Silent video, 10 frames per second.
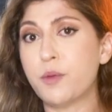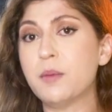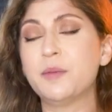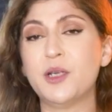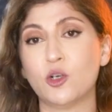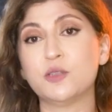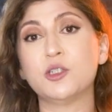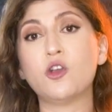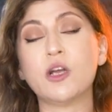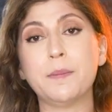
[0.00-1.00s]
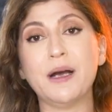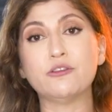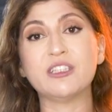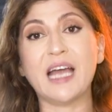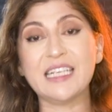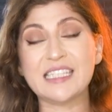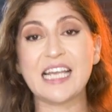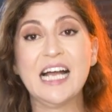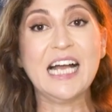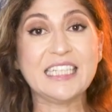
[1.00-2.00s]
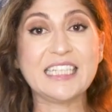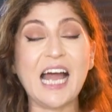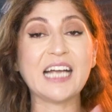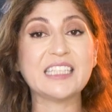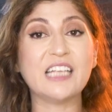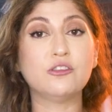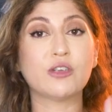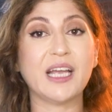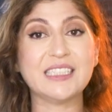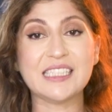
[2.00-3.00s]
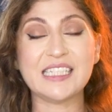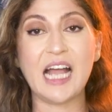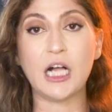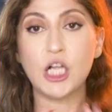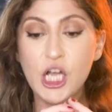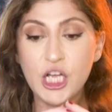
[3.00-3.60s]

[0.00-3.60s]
probably heard me talk about it, and it's attract, educate, and sell.